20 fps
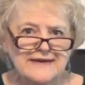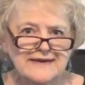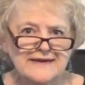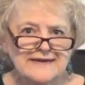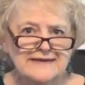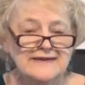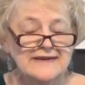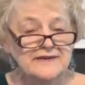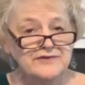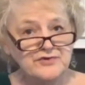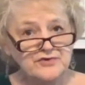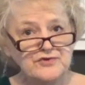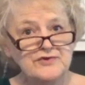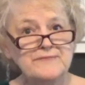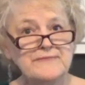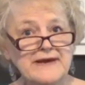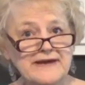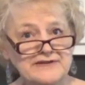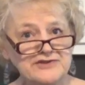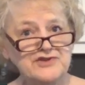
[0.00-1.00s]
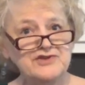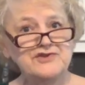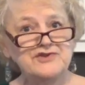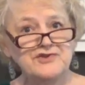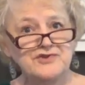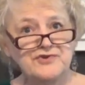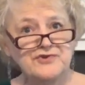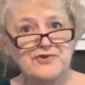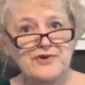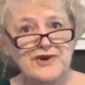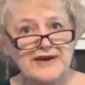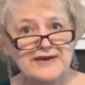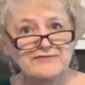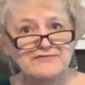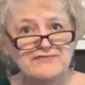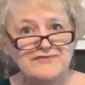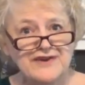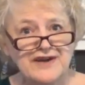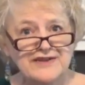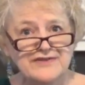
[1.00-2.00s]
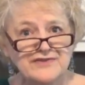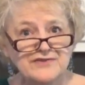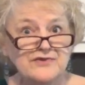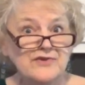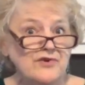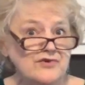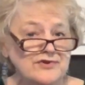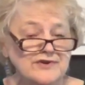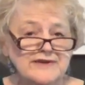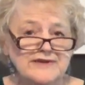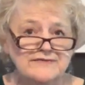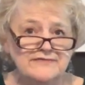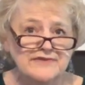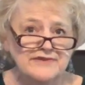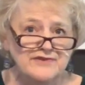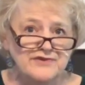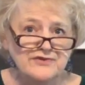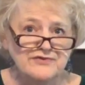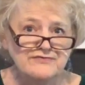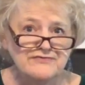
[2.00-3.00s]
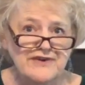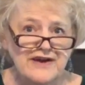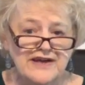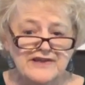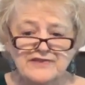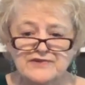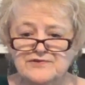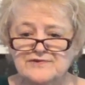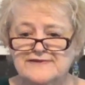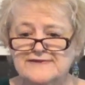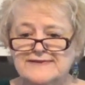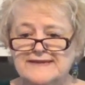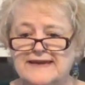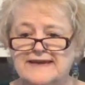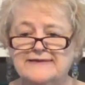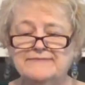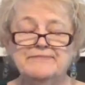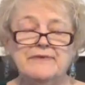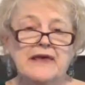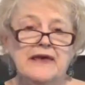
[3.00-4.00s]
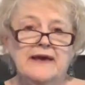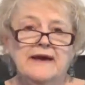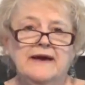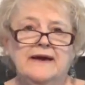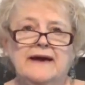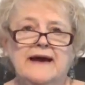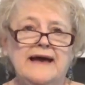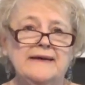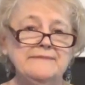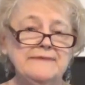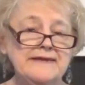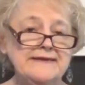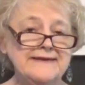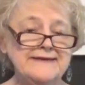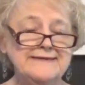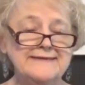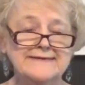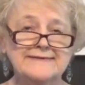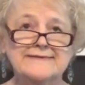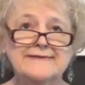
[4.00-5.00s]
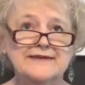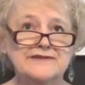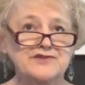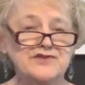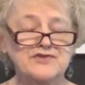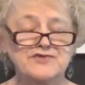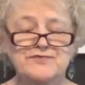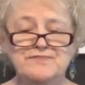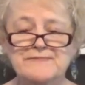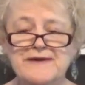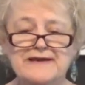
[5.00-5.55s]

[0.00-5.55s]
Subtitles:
Can you imagine your grandfather or even your father saying, I'm getting in touch with my